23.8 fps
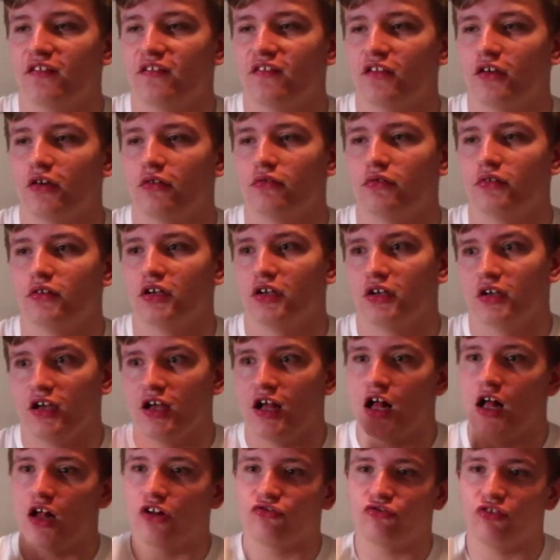So
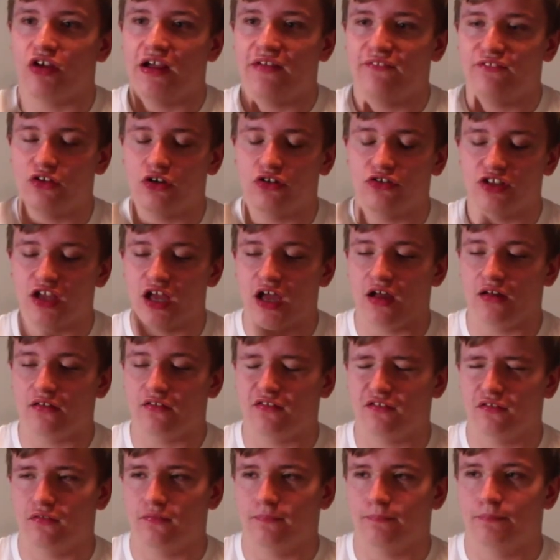I'll try and vlog
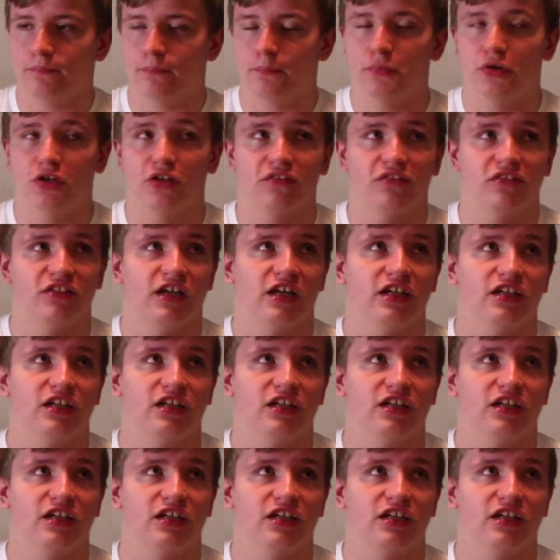that. But now I